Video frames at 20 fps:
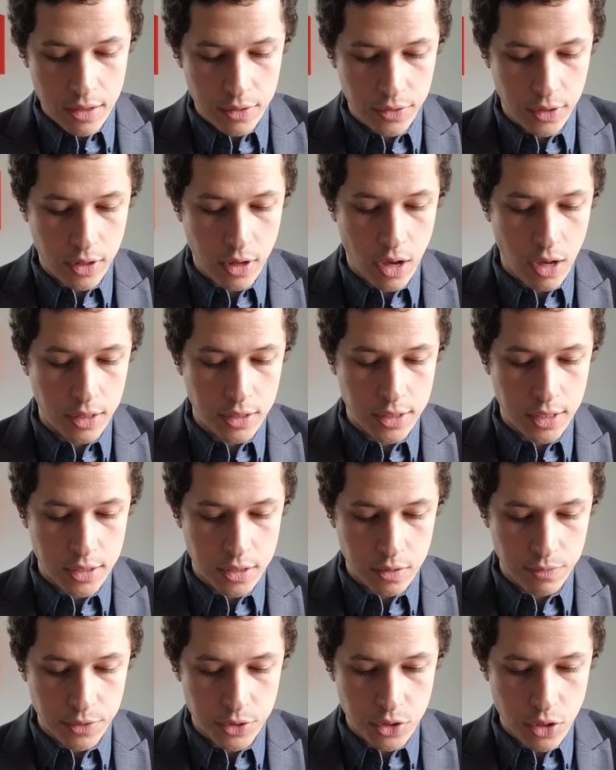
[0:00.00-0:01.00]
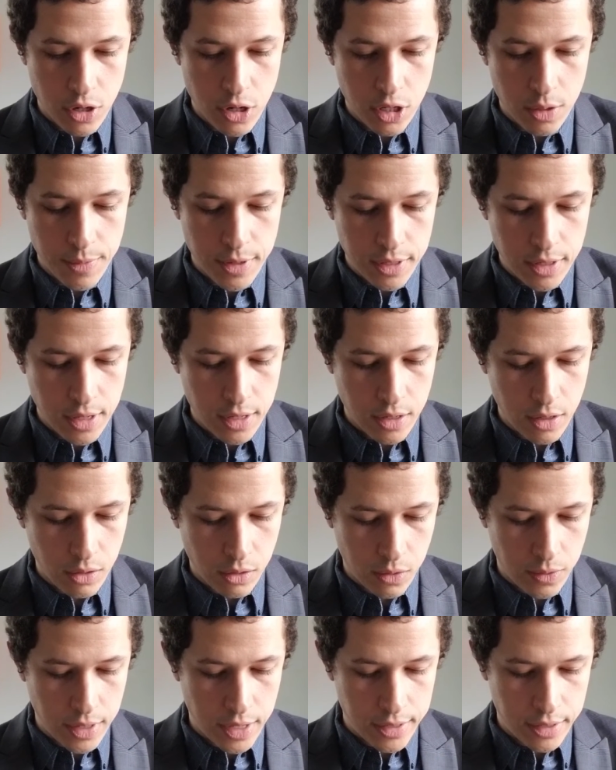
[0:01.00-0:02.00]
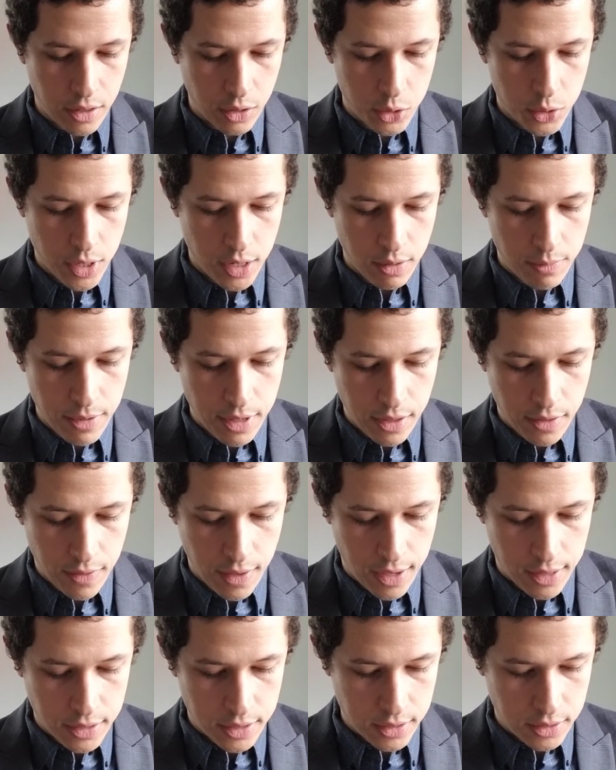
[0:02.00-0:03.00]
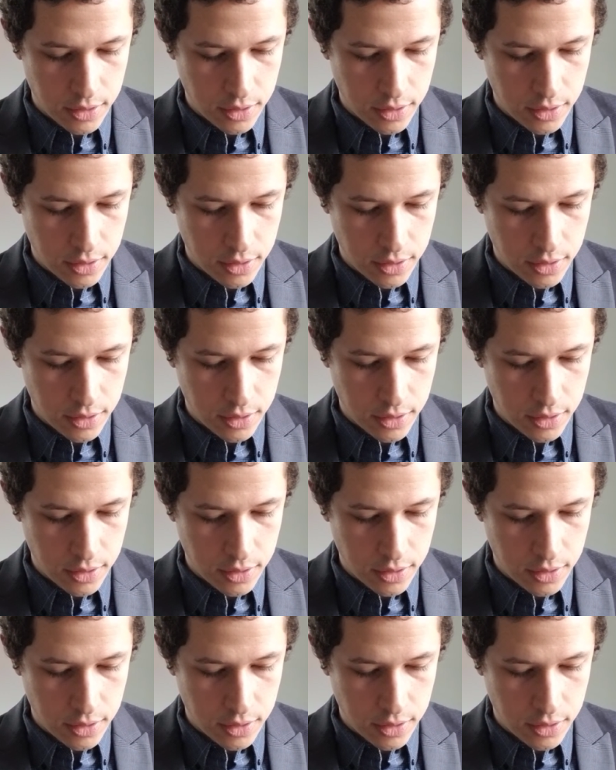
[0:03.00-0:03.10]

the content of this argument, and I'll go ahead and I'll try to make that